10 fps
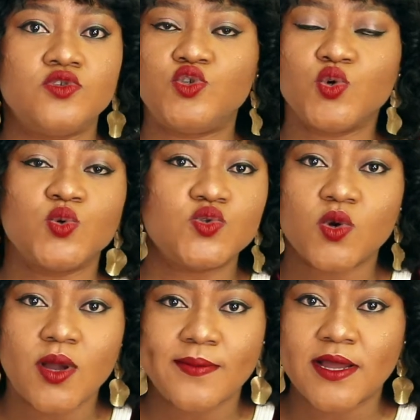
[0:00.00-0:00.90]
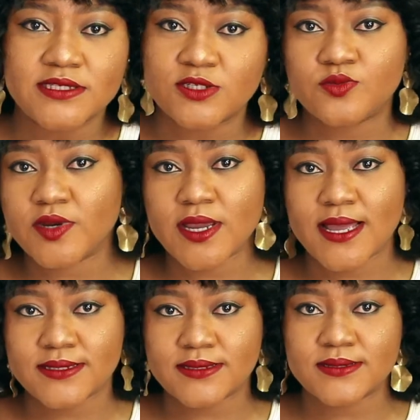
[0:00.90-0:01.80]
don't talk about deal
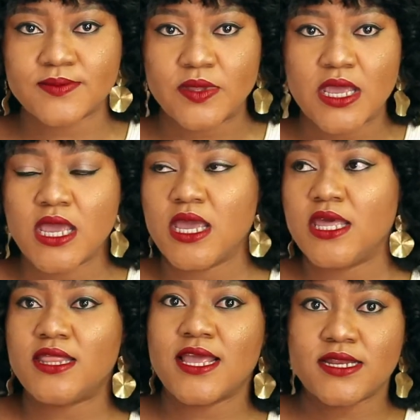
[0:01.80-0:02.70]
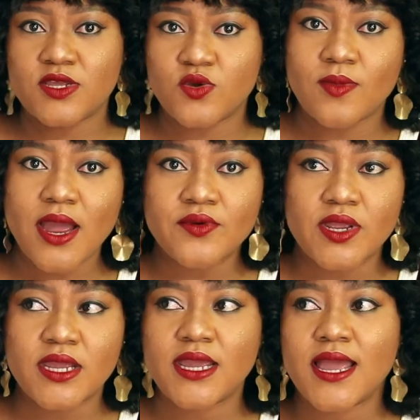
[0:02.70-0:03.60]
breakers. Then you
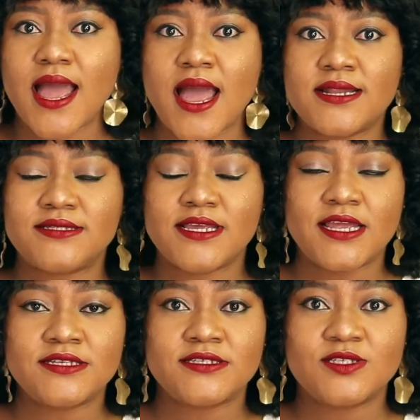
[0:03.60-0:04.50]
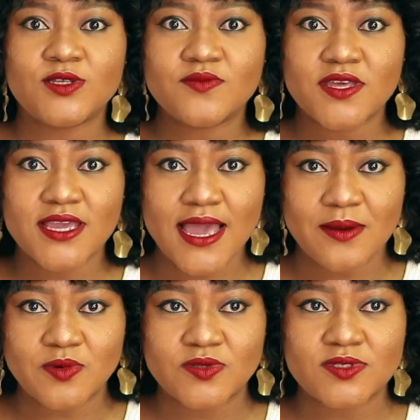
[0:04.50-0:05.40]
marry and then something
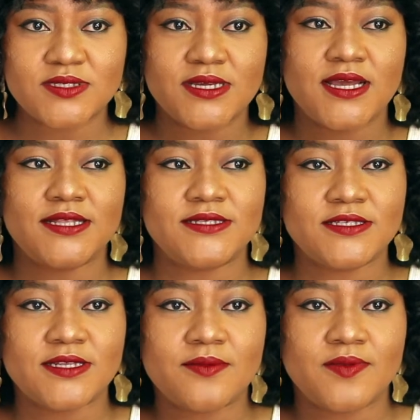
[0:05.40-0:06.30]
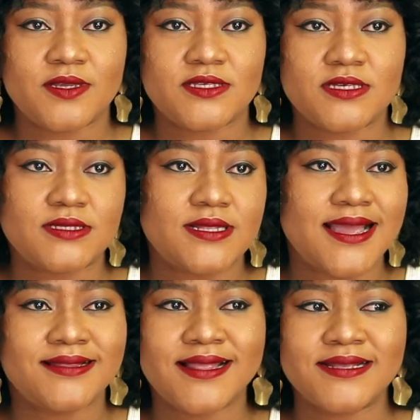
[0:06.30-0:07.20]
happens and this other person is
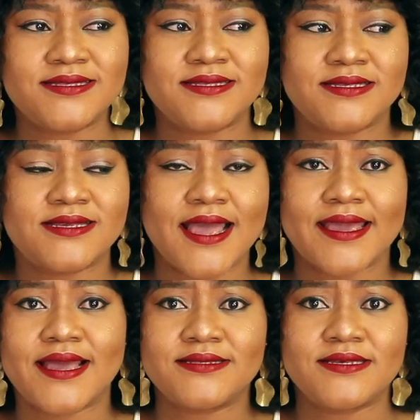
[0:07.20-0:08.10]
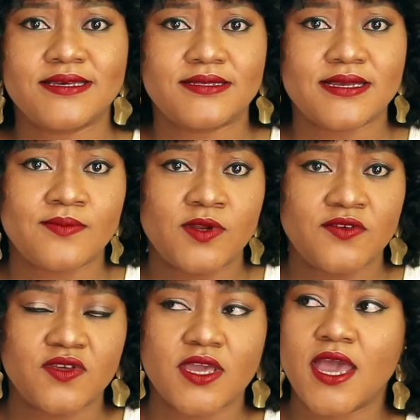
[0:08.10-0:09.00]
like, that's it, I can't take it, I'm
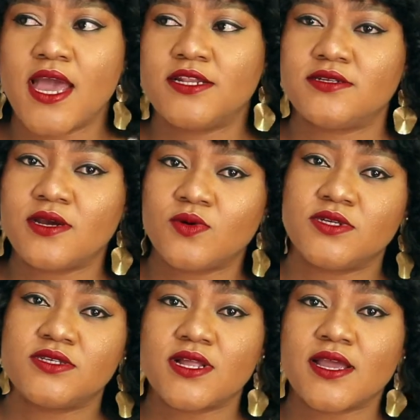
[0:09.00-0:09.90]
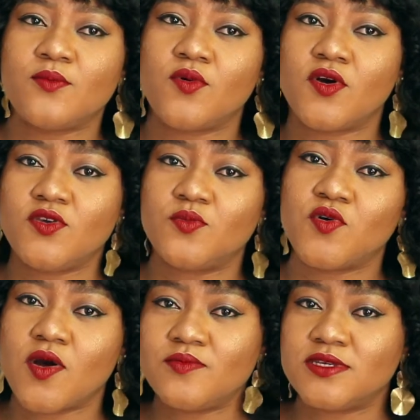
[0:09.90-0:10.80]
leaving. The other one is like, but you
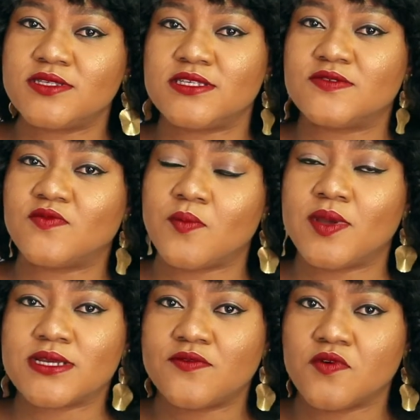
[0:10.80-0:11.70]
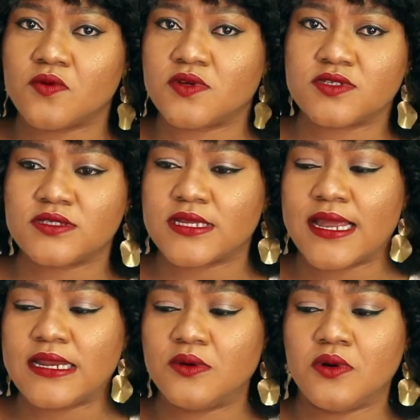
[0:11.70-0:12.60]
promised it's for better for worse. She's
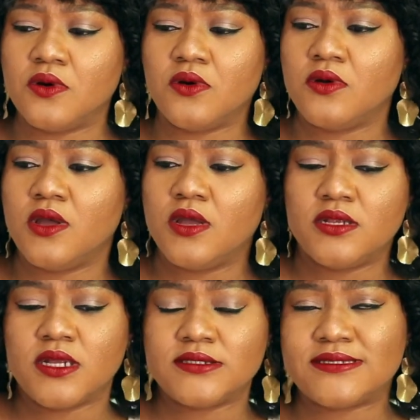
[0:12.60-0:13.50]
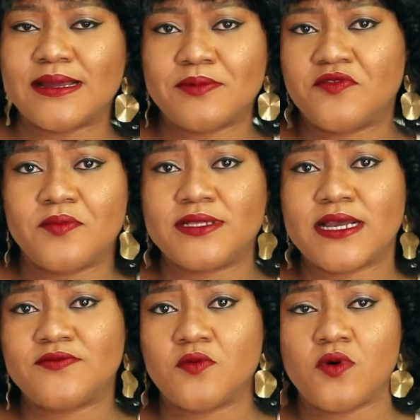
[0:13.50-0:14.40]
like, no, not this type of for
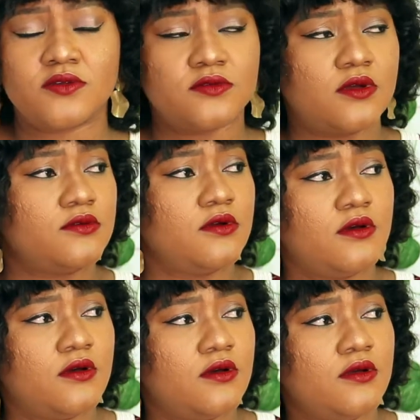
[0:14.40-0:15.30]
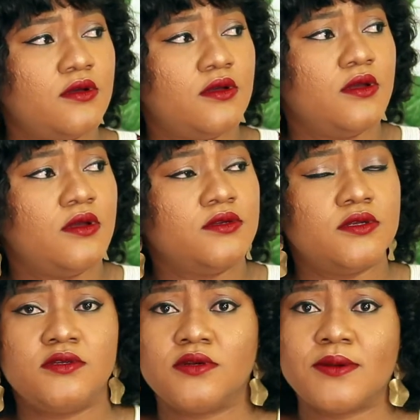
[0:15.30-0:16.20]
better for worse. Or no,
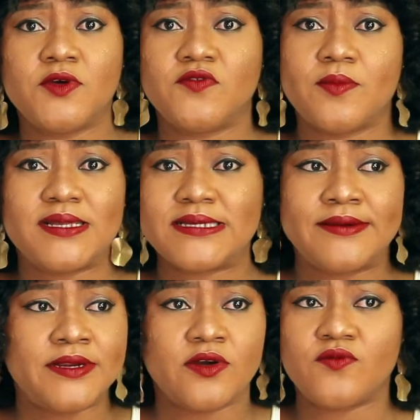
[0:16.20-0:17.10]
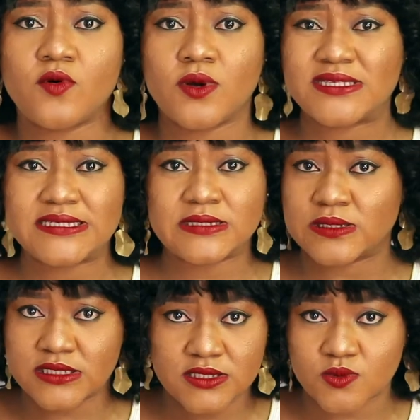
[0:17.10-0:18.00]
I'm not for bettering or for worsening
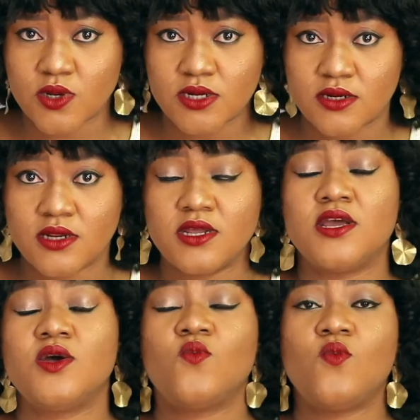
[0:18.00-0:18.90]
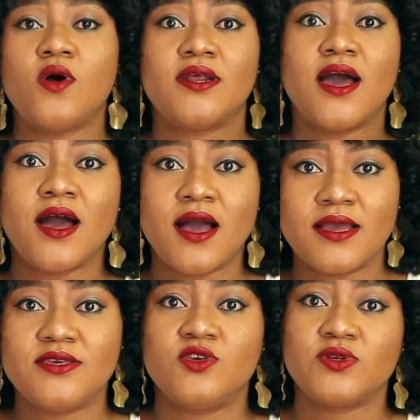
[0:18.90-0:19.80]
on this one. What
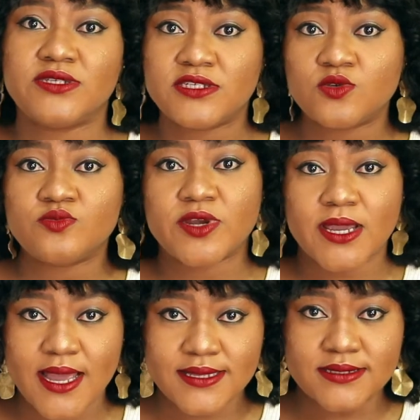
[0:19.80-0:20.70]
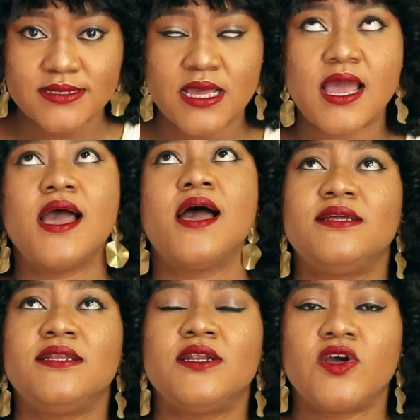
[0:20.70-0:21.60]
are your deal breakers?
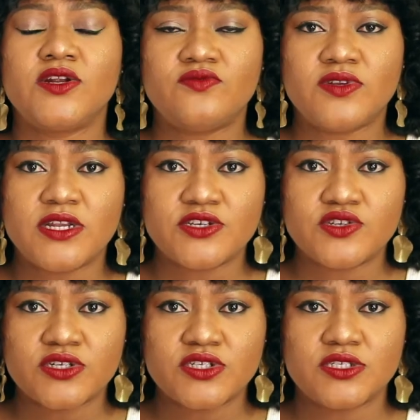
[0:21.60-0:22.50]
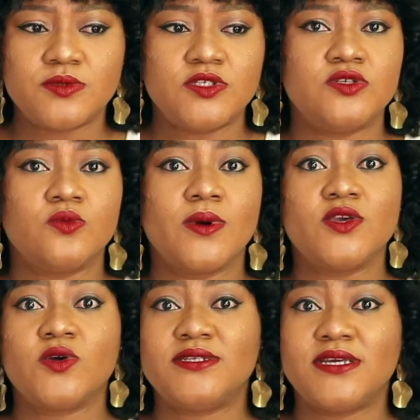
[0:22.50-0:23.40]
In a lot of relationships,
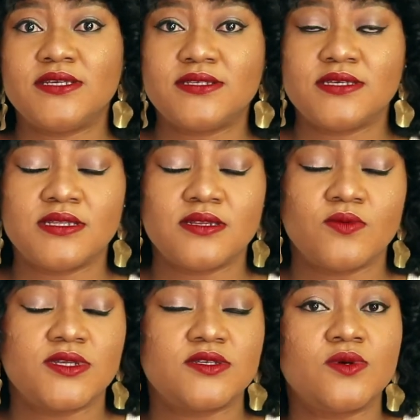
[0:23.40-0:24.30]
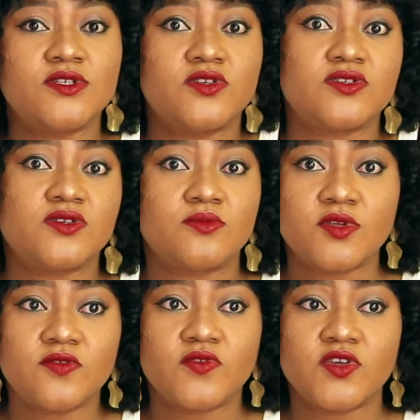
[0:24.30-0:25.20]
when you're dating, when someone does
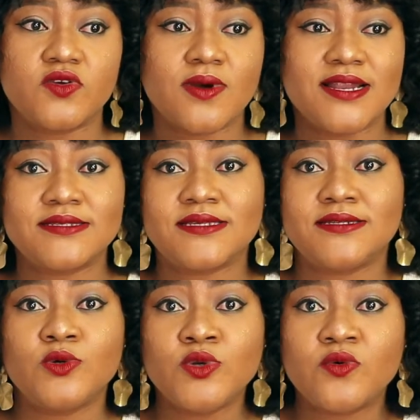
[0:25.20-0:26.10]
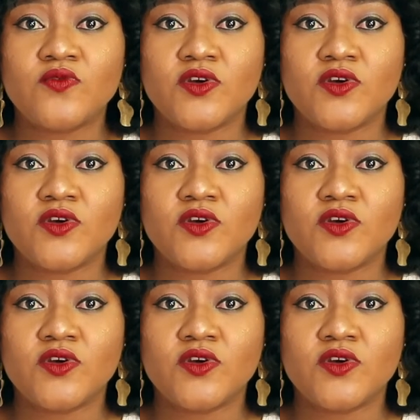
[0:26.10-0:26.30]
something for you and is a no for